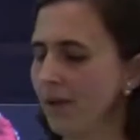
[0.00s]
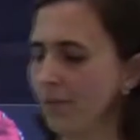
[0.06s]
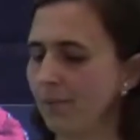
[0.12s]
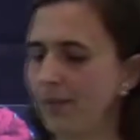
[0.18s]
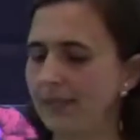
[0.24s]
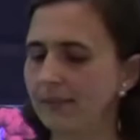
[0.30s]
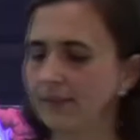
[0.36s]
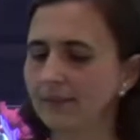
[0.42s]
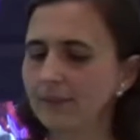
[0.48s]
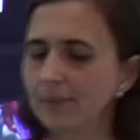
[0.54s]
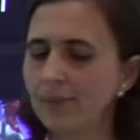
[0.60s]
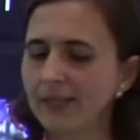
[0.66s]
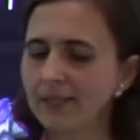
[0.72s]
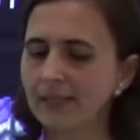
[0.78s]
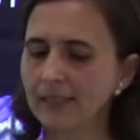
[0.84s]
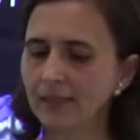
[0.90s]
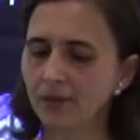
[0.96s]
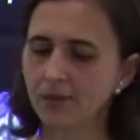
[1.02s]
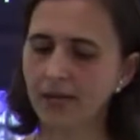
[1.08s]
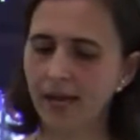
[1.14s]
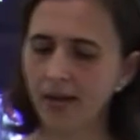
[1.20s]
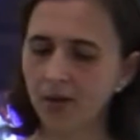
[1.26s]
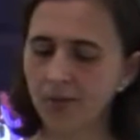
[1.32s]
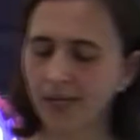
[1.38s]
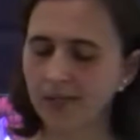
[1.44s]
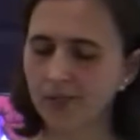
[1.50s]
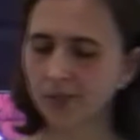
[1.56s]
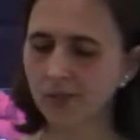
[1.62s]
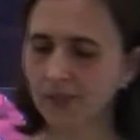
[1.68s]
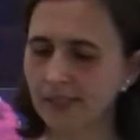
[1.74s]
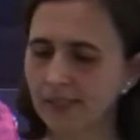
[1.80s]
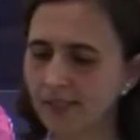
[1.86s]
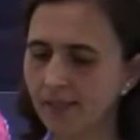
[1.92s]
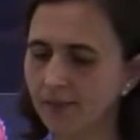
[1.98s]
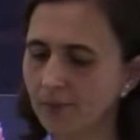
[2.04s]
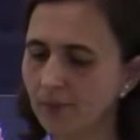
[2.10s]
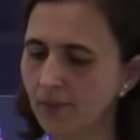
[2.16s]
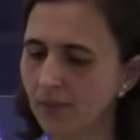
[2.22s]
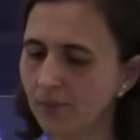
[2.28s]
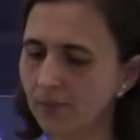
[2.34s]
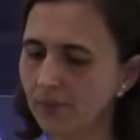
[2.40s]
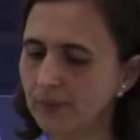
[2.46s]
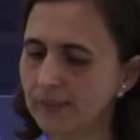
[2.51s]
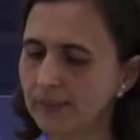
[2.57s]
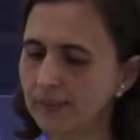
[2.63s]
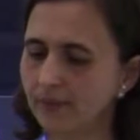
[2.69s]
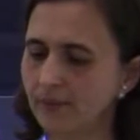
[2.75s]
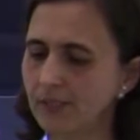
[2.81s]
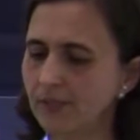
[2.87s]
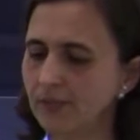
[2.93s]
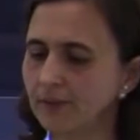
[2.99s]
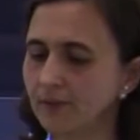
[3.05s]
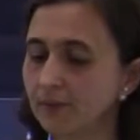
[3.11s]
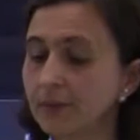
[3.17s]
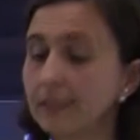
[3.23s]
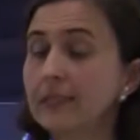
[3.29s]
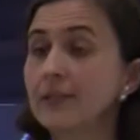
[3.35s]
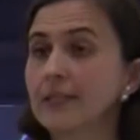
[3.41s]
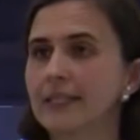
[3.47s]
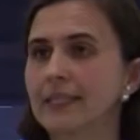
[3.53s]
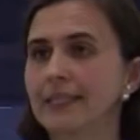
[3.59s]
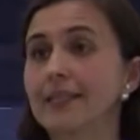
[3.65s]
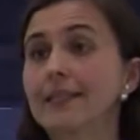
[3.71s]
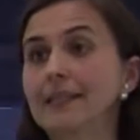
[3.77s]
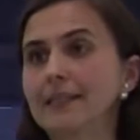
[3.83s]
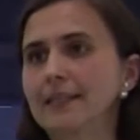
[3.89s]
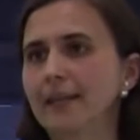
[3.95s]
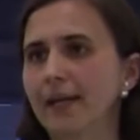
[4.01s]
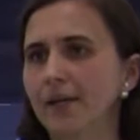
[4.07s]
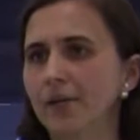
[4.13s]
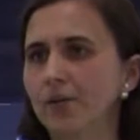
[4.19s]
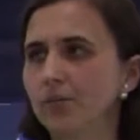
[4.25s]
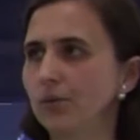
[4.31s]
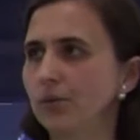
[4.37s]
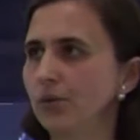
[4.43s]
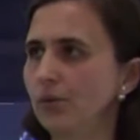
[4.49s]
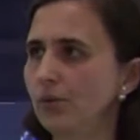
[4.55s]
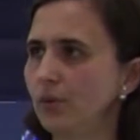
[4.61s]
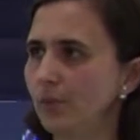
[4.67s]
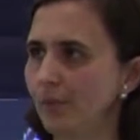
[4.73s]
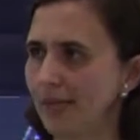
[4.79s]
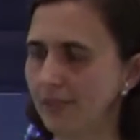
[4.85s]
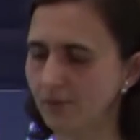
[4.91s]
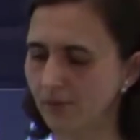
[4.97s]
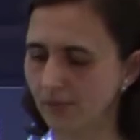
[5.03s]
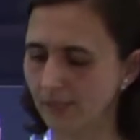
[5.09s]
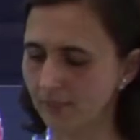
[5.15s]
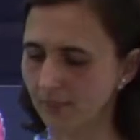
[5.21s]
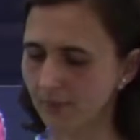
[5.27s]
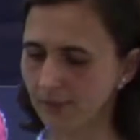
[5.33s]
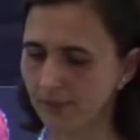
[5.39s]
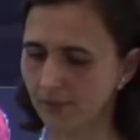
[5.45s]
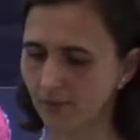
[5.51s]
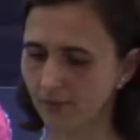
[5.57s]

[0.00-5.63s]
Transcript: but depending on how accurately ca you can put these regions of interest this is how you would do the manual labeling